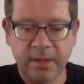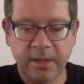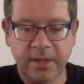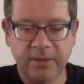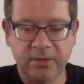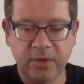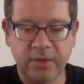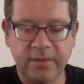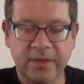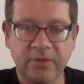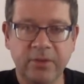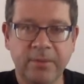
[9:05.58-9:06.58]
And so they've
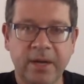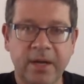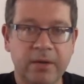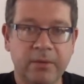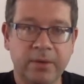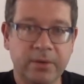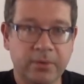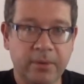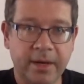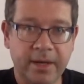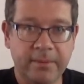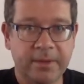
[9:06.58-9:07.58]
actually made it a
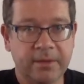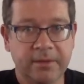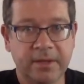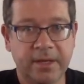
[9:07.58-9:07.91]
requirement that